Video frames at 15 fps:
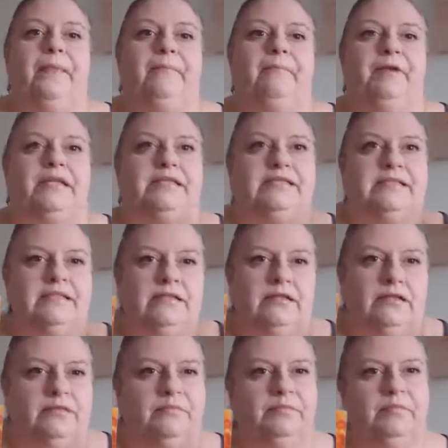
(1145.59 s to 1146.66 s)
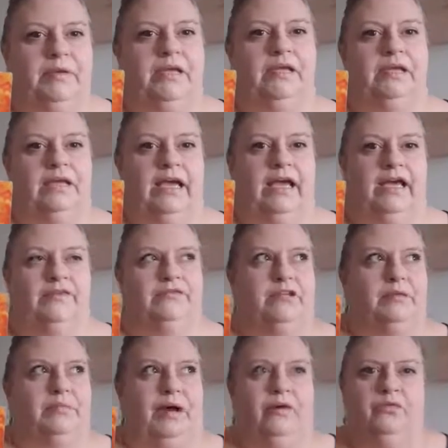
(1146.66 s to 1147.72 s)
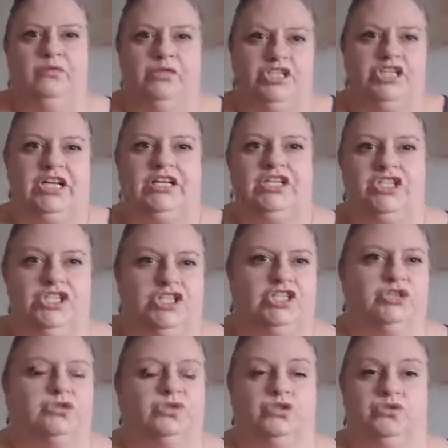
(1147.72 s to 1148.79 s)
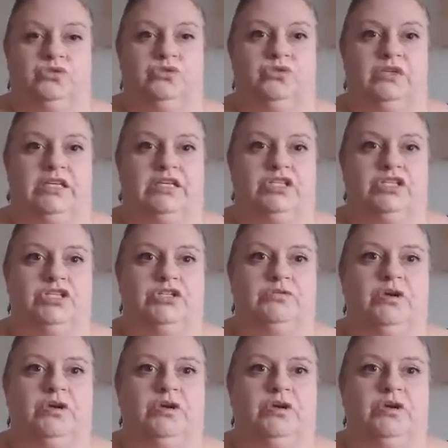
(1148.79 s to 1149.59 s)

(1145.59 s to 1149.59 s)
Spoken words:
But it's being careful about which energy you're drawn into.